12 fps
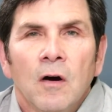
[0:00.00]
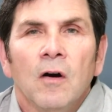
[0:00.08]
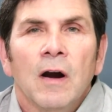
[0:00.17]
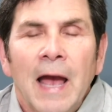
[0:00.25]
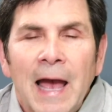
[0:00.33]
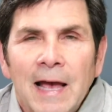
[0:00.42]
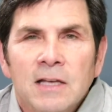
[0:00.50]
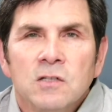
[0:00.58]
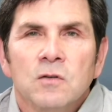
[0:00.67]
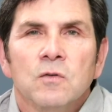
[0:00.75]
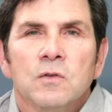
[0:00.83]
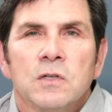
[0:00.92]

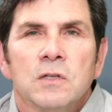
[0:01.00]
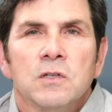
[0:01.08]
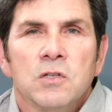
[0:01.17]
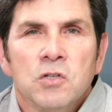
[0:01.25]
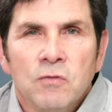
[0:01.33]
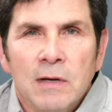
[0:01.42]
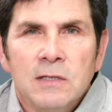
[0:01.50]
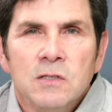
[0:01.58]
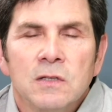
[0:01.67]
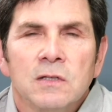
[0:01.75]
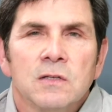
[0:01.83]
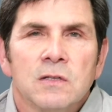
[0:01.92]
hassles and
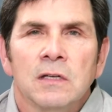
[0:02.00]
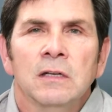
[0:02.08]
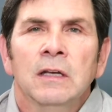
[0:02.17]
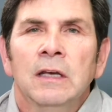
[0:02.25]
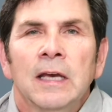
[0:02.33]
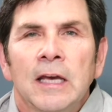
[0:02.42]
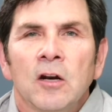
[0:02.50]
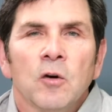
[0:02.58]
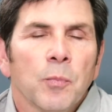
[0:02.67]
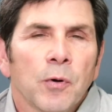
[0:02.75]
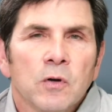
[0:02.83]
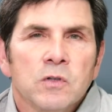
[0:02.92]
stresses and
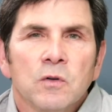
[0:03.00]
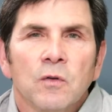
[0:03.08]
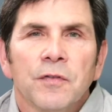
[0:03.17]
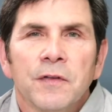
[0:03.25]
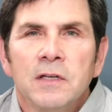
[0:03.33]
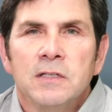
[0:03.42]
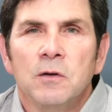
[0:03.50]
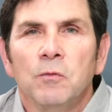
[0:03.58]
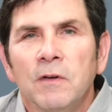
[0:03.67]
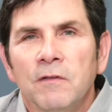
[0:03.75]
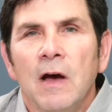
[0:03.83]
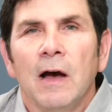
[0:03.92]
interpersonal things that
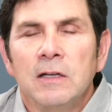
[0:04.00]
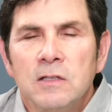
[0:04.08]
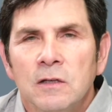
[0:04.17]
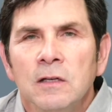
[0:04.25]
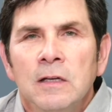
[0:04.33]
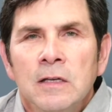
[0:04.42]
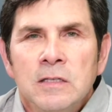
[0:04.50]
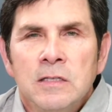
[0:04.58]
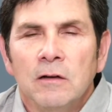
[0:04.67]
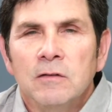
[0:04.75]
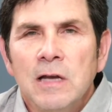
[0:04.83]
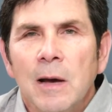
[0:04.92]
we've got to
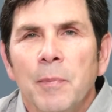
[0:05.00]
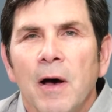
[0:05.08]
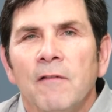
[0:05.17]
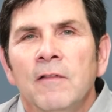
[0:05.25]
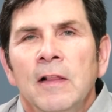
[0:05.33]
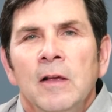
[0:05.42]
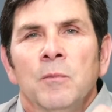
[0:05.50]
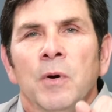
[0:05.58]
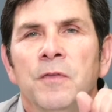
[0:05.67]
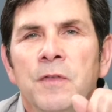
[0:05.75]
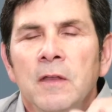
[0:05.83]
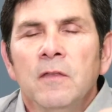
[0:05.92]
stay on top of.
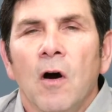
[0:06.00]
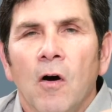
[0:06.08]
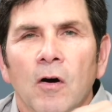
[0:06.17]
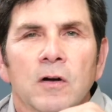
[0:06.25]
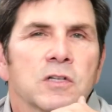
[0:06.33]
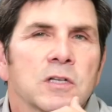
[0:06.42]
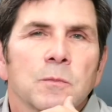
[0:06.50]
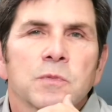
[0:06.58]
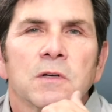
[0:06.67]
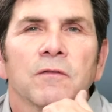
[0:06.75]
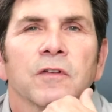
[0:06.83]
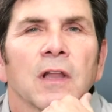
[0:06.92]
But then the
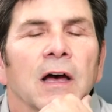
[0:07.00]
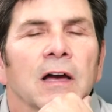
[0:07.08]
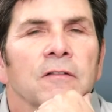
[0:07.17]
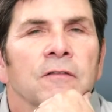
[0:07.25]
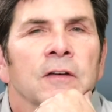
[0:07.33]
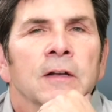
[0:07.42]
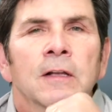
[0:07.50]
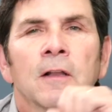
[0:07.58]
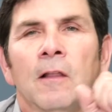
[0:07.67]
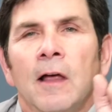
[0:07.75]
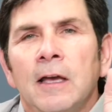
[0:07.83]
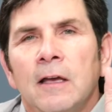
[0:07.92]
hardships of life,
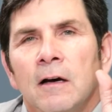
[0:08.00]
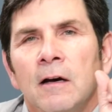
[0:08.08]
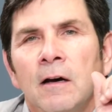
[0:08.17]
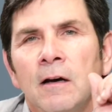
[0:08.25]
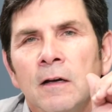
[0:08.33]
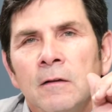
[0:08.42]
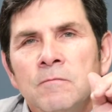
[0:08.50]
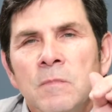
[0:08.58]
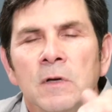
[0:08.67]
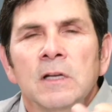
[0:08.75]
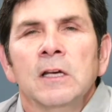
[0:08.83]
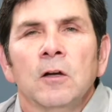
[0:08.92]
like
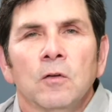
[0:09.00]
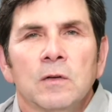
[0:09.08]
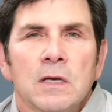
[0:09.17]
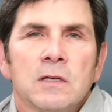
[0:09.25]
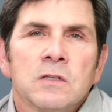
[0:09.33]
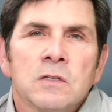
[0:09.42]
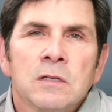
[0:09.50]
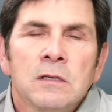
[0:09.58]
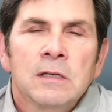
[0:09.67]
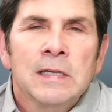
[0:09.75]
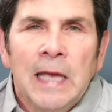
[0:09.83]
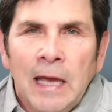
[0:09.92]
an illness,
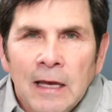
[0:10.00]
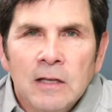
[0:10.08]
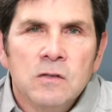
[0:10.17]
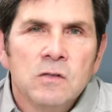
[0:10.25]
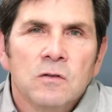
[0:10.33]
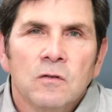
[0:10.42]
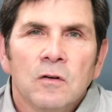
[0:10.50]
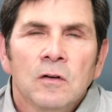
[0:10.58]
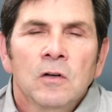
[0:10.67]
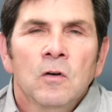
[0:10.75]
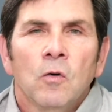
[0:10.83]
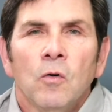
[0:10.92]
cancer,
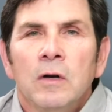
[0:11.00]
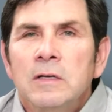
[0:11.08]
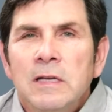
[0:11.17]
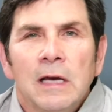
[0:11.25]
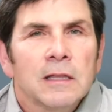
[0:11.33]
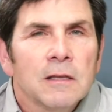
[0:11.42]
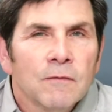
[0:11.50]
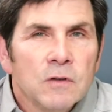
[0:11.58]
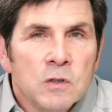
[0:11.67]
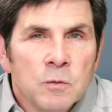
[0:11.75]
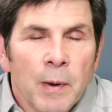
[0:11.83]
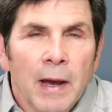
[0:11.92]
or a death of a
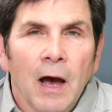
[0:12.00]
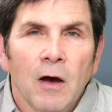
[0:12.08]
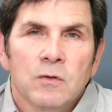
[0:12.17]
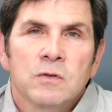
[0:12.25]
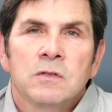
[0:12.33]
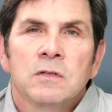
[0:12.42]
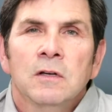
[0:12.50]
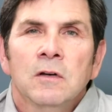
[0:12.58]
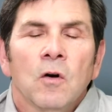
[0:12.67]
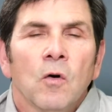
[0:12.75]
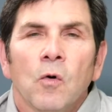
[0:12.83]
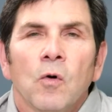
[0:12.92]
spouse,
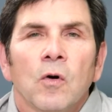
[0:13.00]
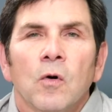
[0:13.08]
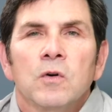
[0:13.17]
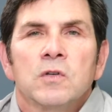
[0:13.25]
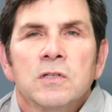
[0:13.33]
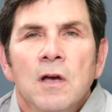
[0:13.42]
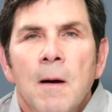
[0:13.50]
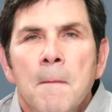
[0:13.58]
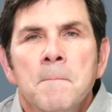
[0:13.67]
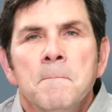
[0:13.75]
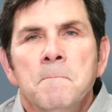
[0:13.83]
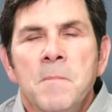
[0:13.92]
or
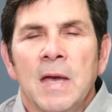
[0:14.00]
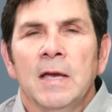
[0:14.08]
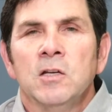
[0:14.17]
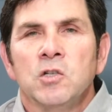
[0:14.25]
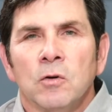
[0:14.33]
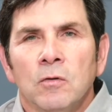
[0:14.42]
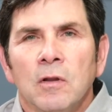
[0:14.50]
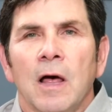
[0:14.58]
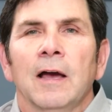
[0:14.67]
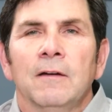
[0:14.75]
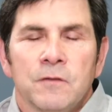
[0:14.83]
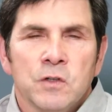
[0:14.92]
some major
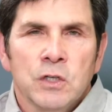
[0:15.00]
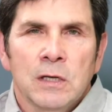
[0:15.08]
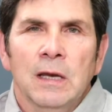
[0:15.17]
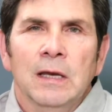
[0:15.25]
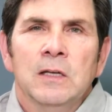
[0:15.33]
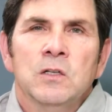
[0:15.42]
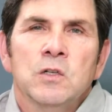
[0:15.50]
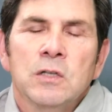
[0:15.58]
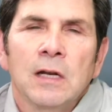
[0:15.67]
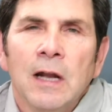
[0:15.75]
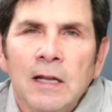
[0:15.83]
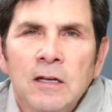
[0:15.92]
life change.
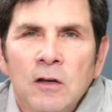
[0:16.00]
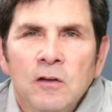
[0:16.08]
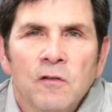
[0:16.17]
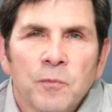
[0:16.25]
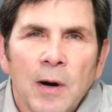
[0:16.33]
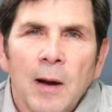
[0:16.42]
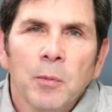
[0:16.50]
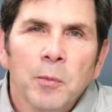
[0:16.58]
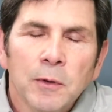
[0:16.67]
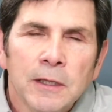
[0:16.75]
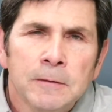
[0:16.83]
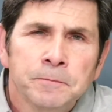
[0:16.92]
And I know you've
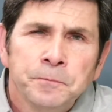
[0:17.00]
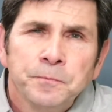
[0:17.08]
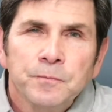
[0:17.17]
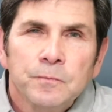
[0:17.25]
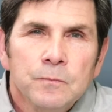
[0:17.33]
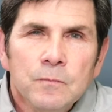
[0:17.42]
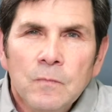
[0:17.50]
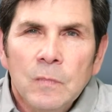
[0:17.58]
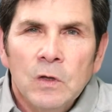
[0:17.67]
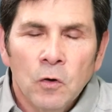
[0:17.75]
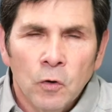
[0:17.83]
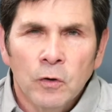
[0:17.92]
probably
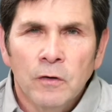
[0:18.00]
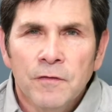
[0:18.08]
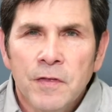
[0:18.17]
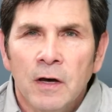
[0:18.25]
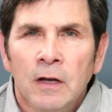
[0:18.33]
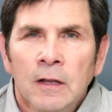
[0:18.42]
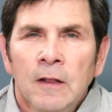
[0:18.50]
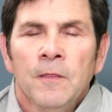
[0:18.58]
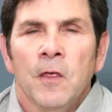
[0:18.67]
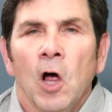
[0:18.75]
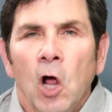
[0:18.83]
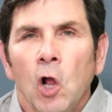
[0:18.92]
heard of
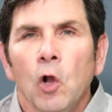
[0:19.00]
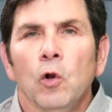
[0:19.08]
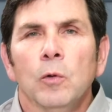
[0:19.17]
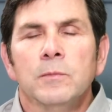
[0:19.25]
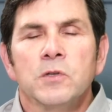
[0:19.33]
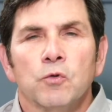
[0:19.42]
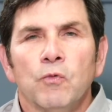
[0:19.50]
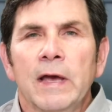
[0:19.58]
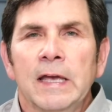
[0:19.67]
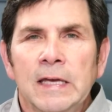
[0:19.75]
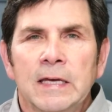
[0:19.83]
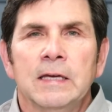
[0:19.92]
the
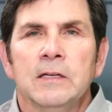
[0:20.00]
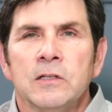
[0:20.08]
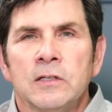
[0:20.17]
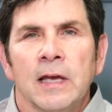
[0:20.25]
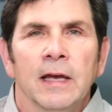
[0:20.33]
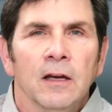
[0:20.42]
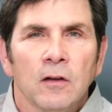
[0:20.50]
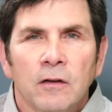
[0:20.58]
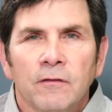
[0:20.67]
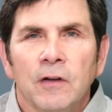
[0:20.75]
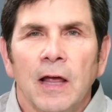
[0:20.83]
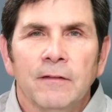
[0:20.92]
Holmes-Rahe scale
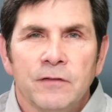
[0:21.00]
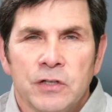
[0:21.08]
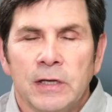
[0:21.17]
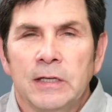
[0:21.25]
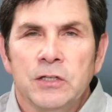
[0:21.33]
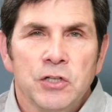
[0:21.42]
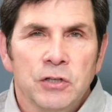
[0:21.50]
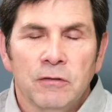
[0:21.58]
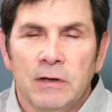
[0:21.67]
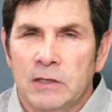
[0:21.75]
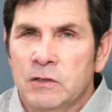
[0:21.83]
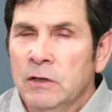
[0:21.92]
of life change
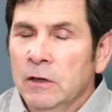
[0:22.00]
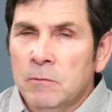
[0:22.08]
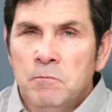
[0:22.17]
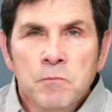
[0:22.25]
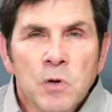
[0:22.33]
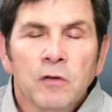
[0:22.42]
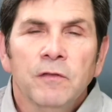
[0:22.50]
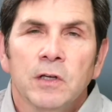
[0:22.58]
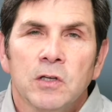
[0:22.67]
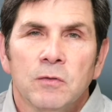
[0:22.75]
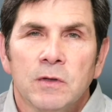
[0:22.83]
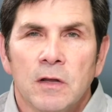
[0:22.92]
units,
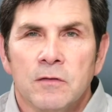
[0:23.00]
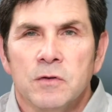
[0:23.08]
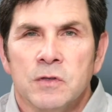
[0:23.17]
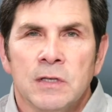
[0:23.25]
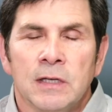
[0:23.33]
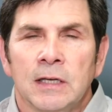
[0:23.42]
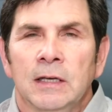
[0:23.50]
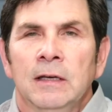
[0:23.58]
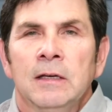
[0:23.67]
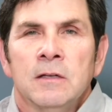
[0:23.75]
moving to another city,